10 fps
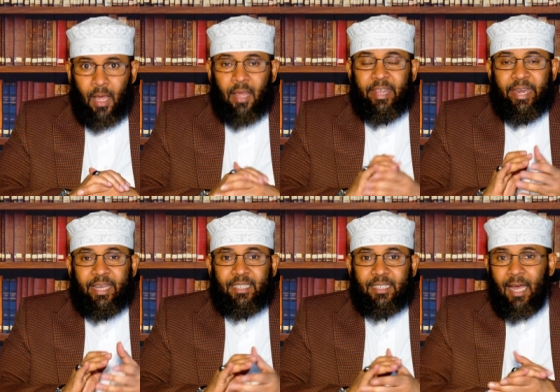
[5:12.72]
The
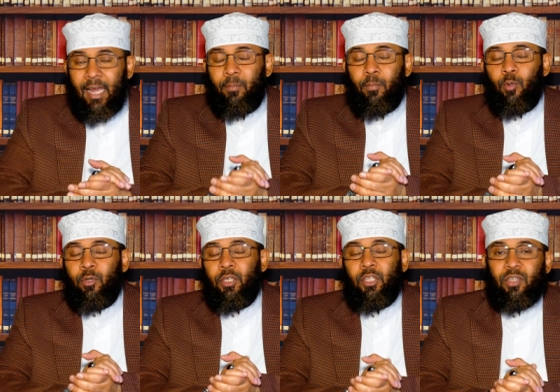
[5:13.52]
next animal
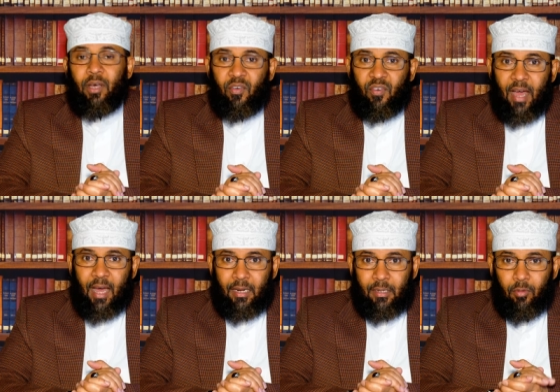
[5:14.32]
is a
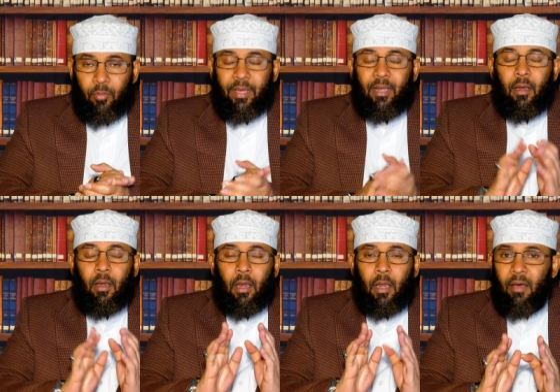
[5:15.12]
rat. They
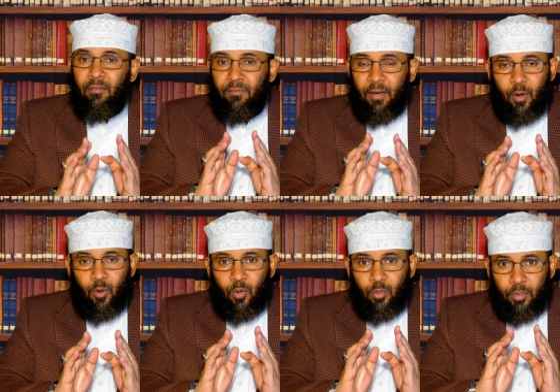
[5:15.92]
love a
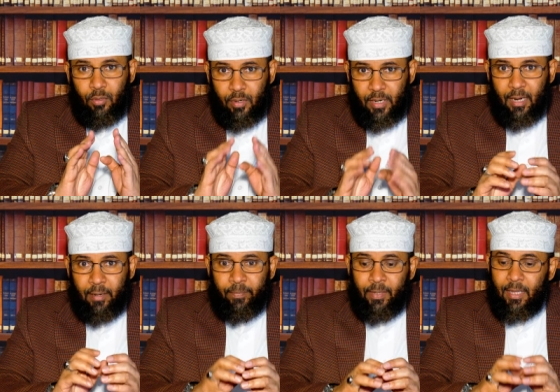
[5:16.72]
lot rat.
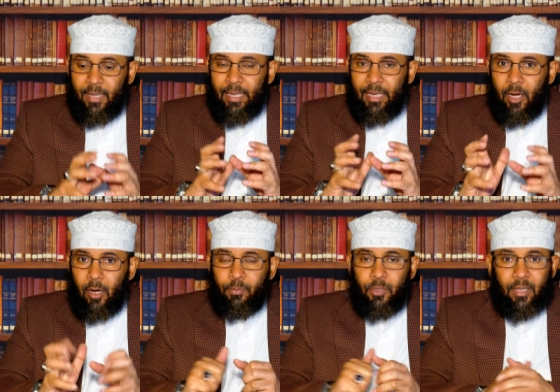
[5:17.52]
They
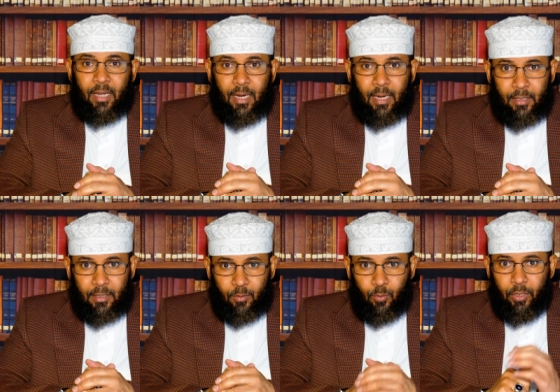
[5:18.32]
capture the rat.
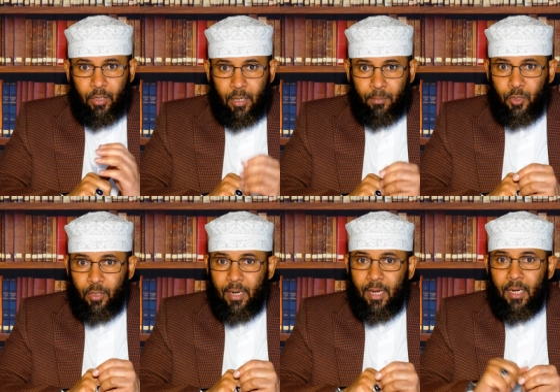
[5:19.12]
When they capture
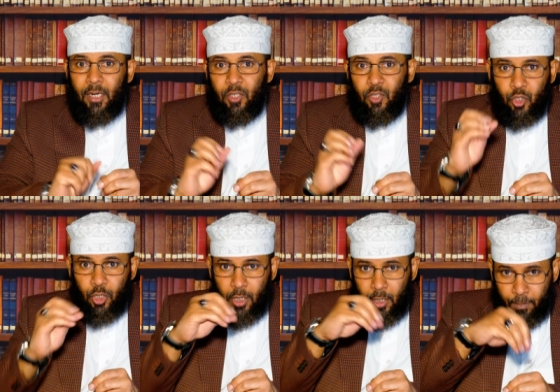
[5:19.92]
the rat, the
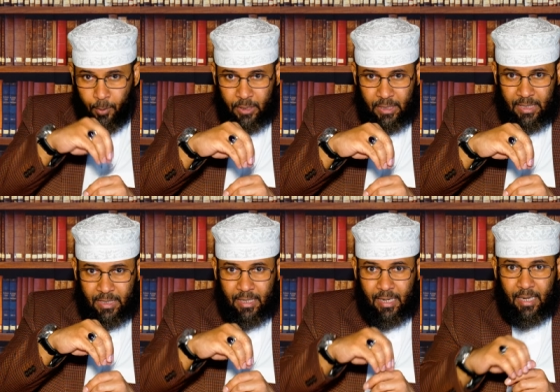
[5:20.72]
genie possesses
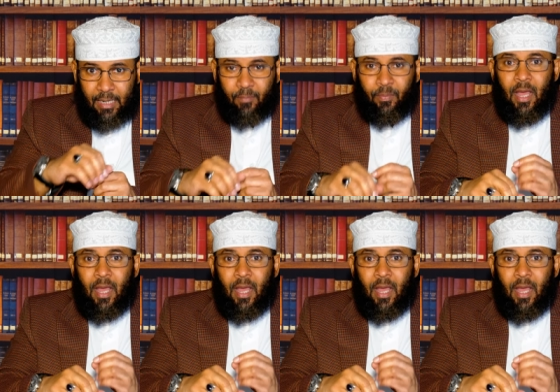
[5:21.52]
the rat.